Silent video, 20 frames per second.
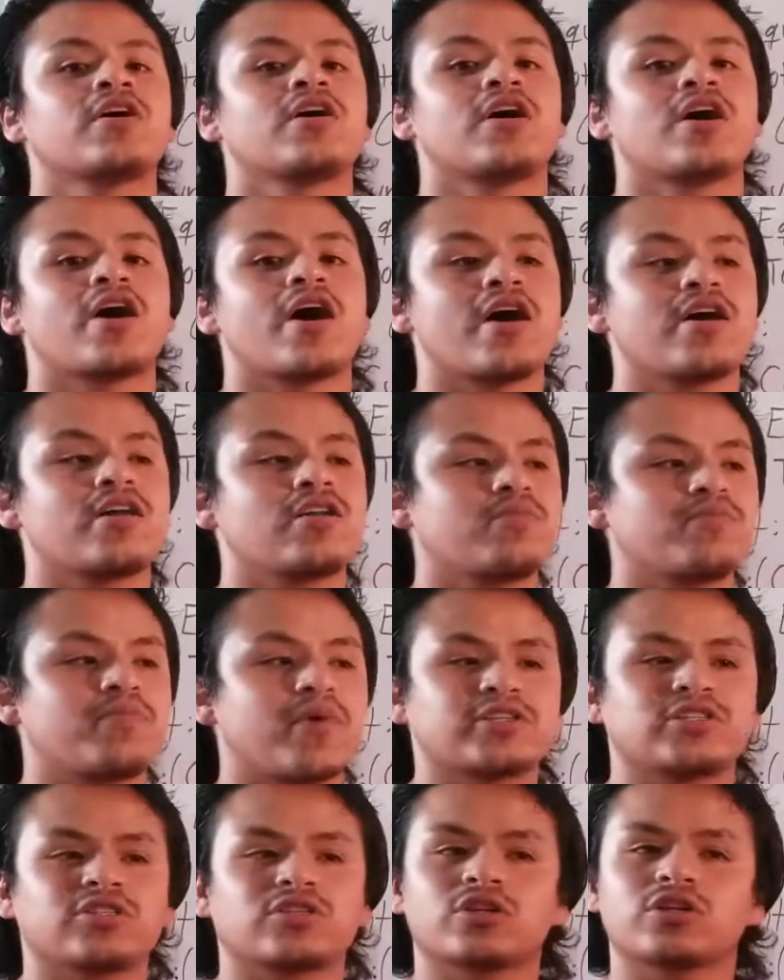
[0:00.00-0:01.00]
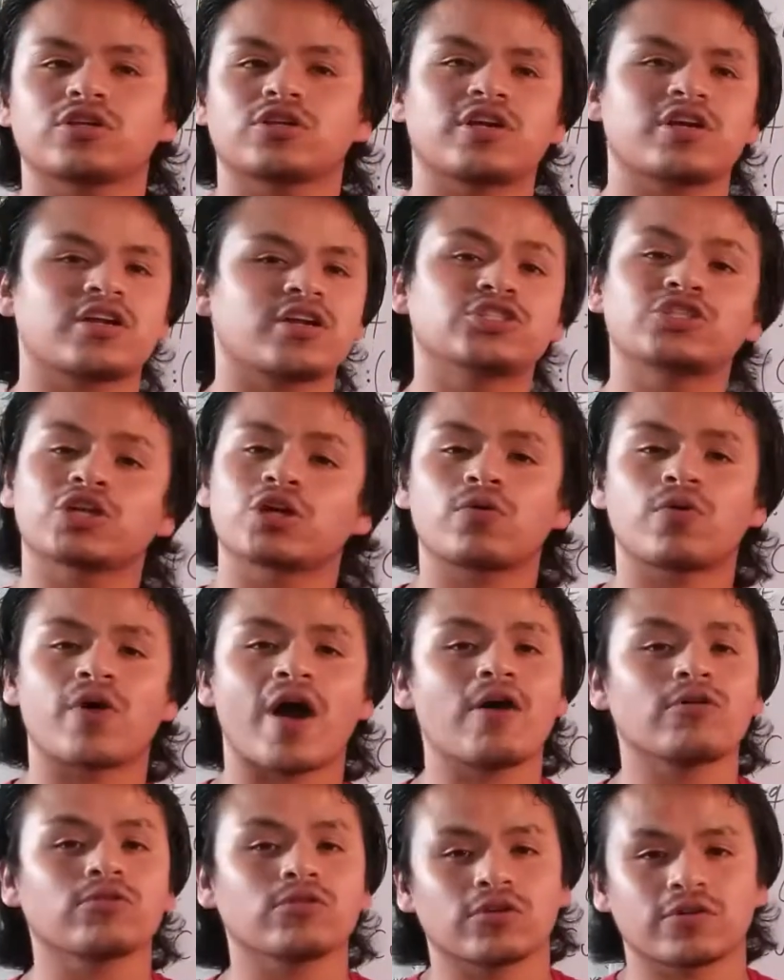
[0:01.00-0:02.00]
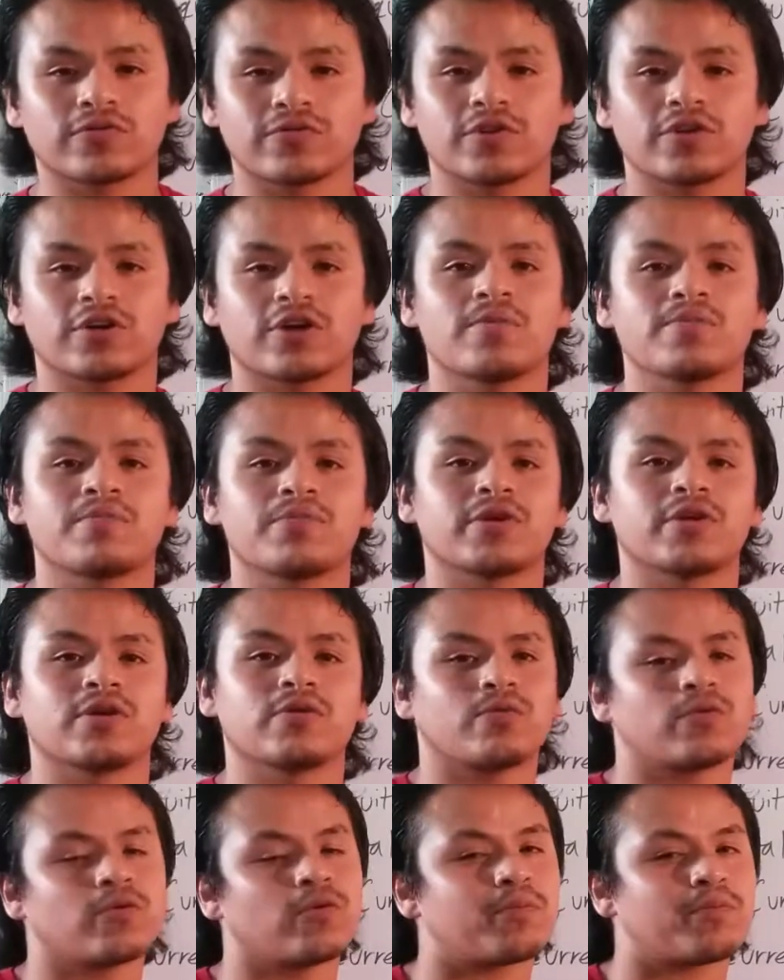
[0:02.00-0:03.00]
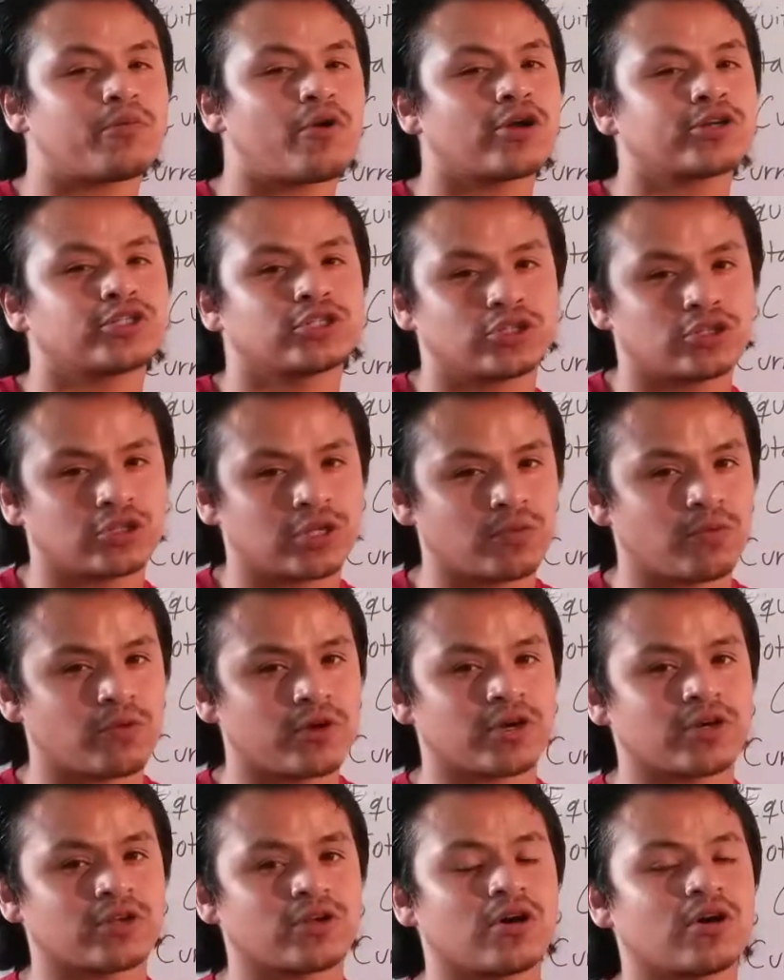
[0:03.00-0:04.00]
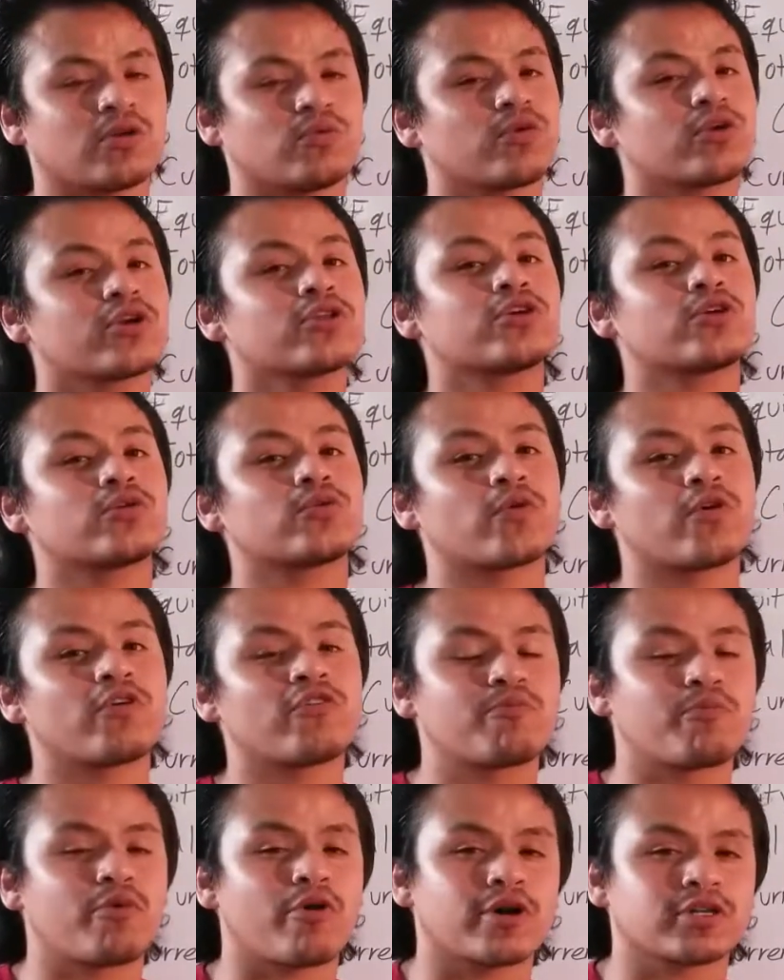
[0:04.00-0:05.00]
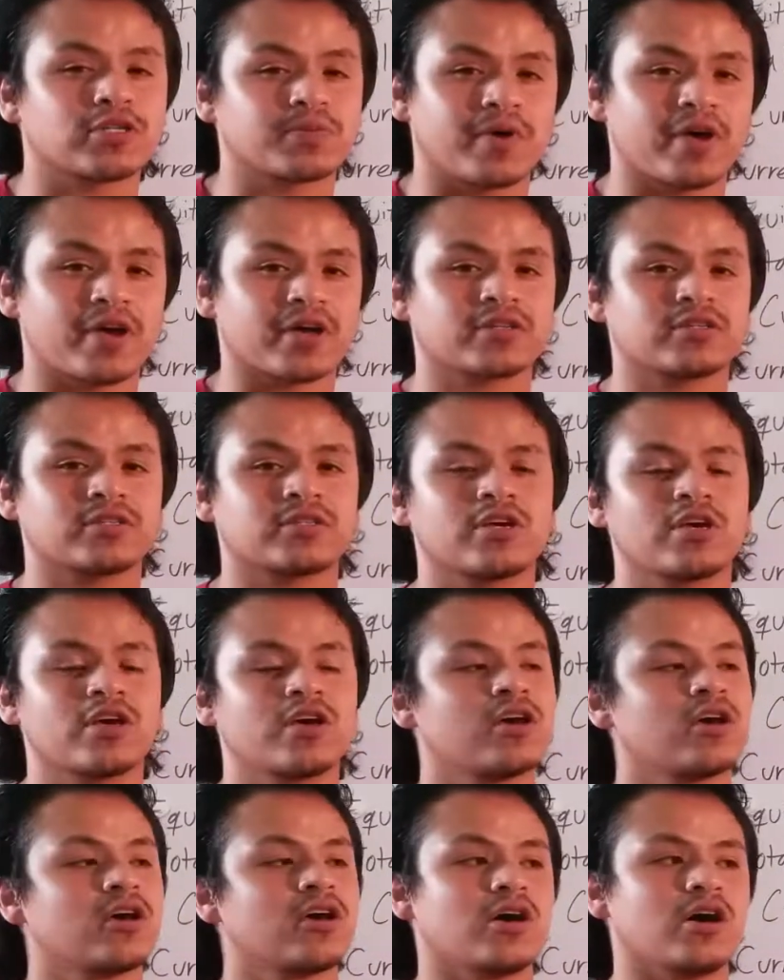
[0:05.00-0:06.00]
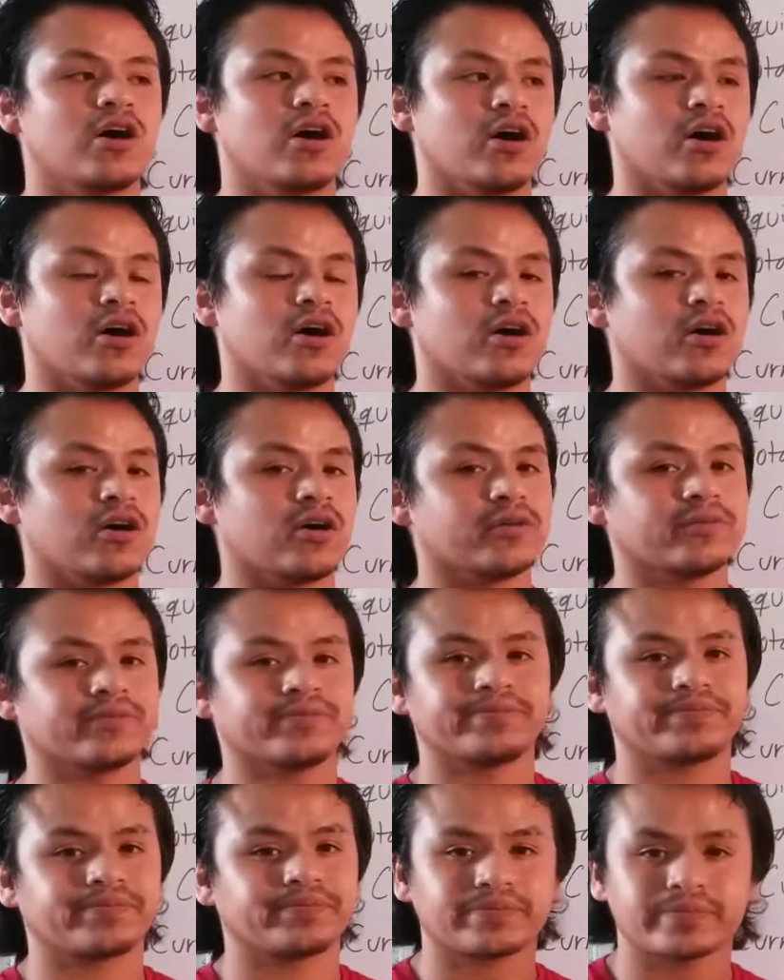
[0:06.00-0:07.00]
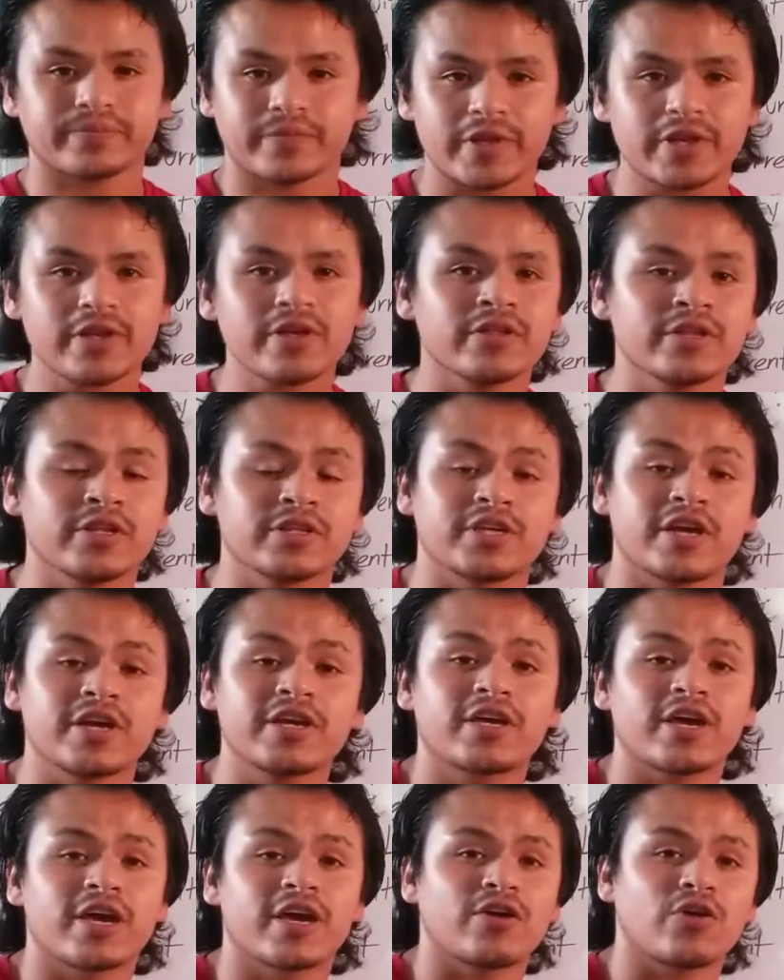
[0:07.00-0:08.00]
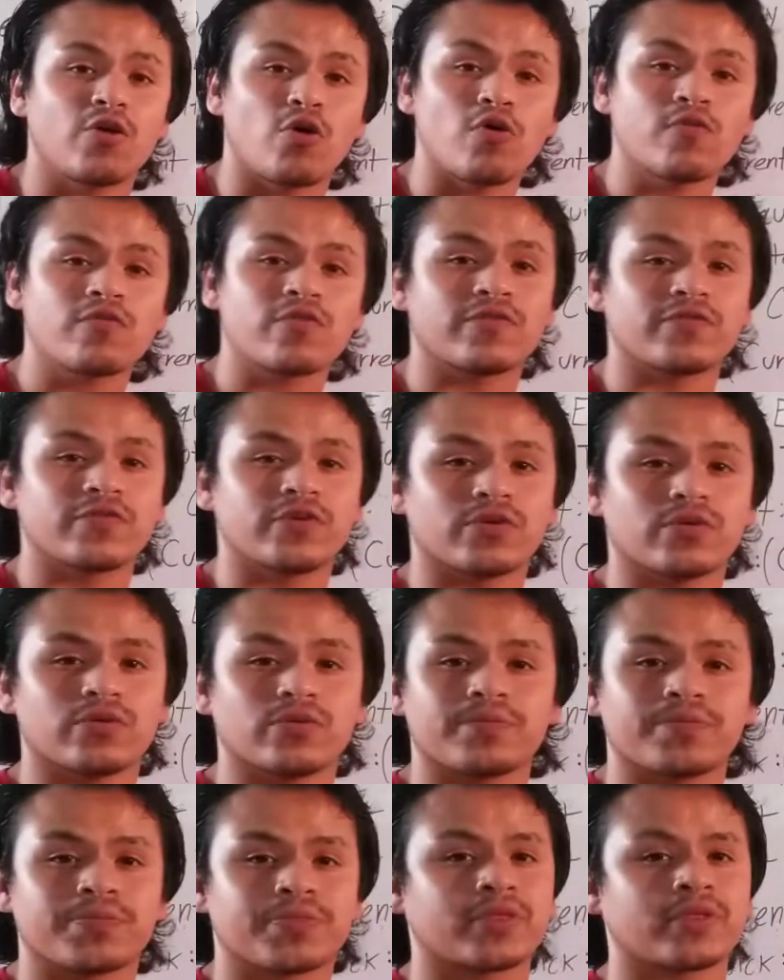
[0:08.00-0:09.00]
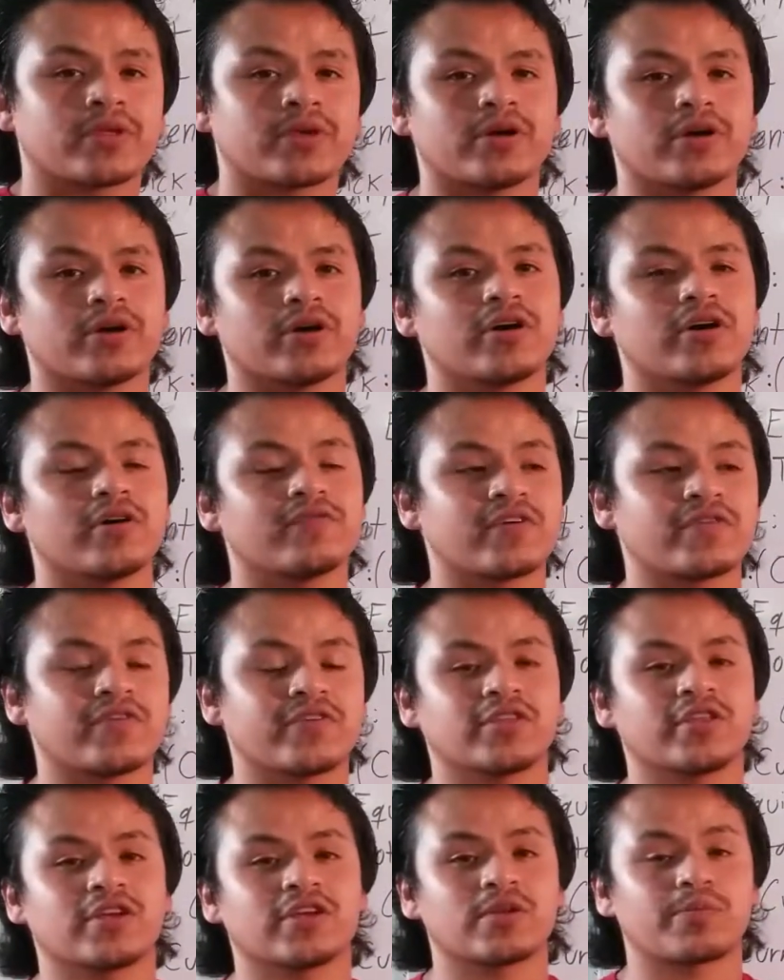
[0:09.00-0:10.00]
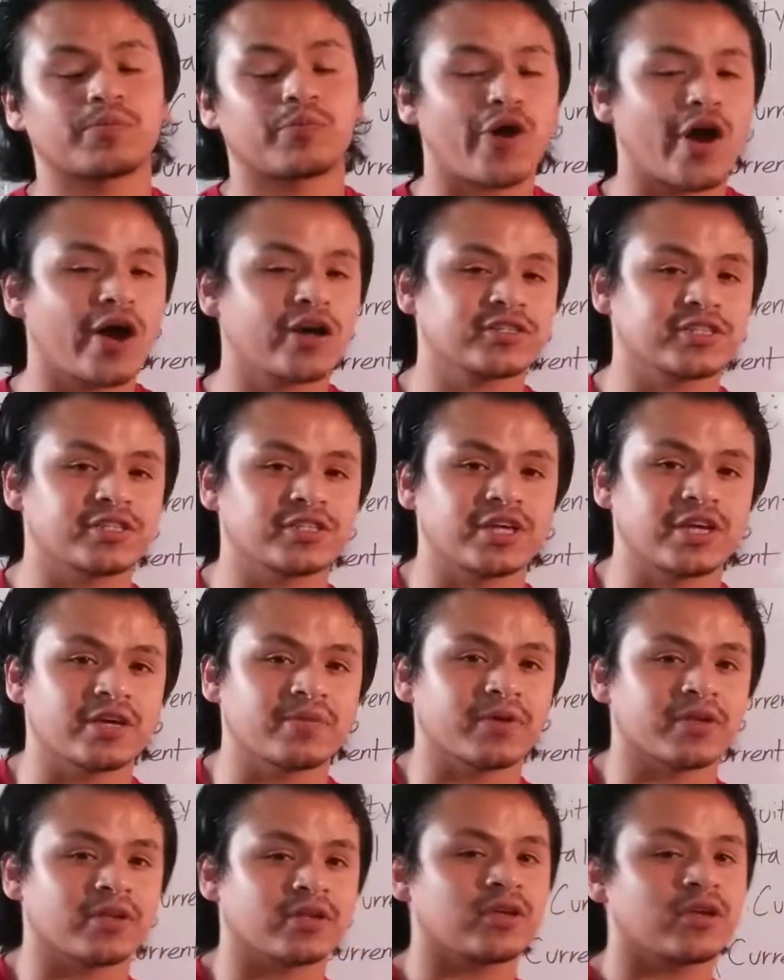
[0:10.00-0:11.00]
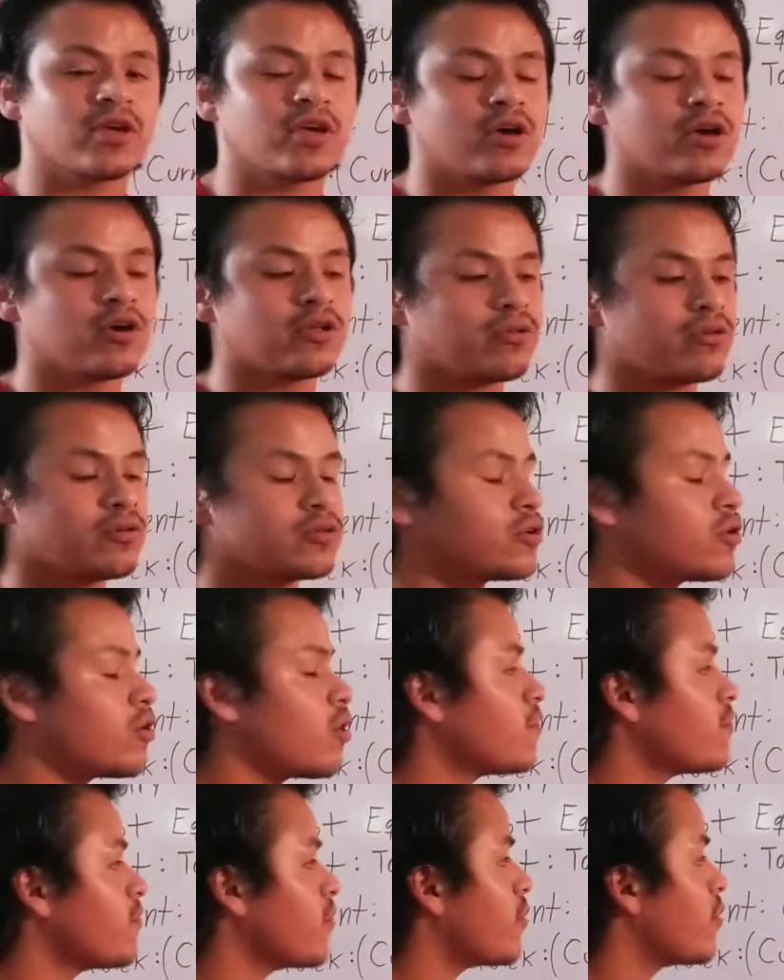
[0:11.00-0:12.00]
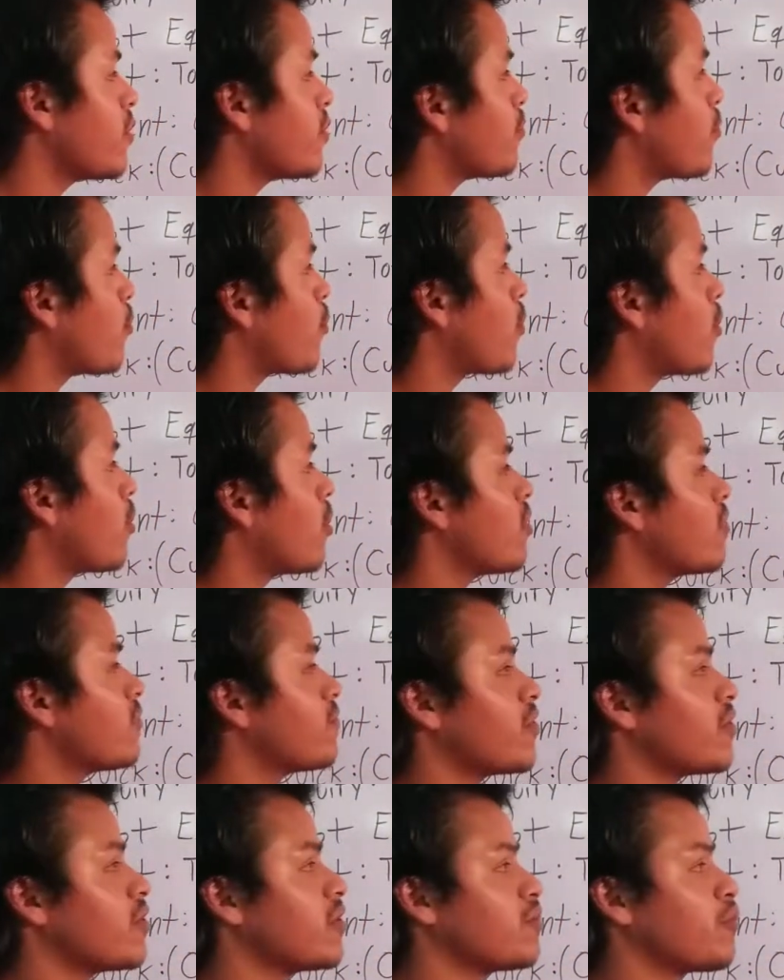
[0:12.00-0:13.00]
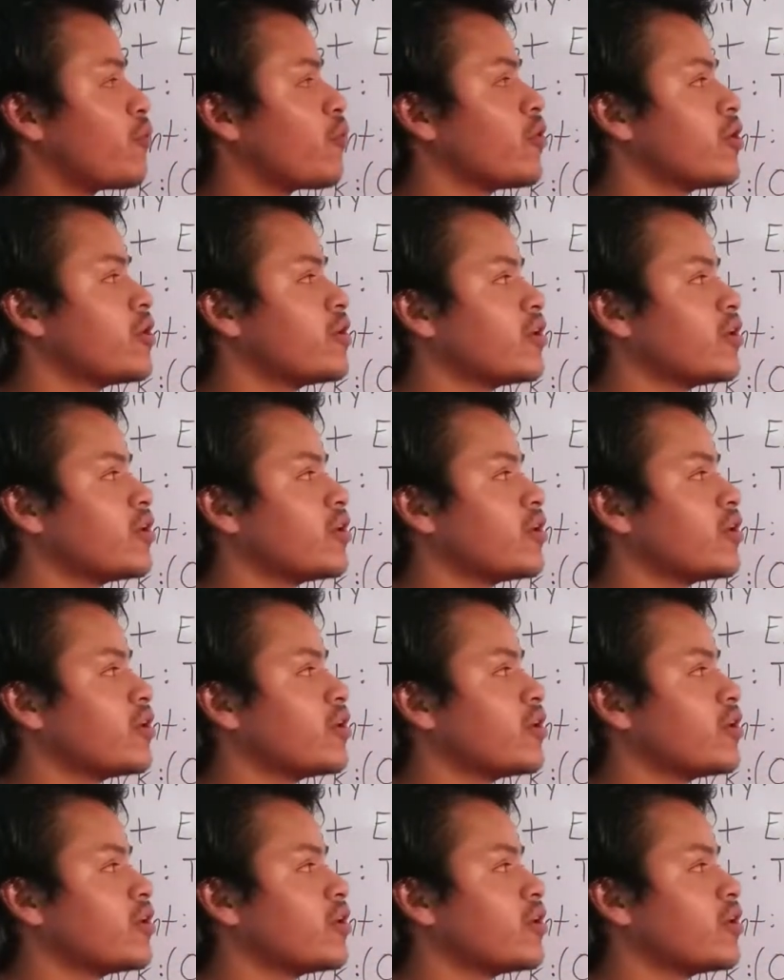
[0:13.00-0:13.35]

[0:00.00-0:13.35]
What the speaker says: and basically get a general outlook for the company. What projects are they working on? What are their growth prospects? The 10K overview of everything, the proxy statement. Those are all very important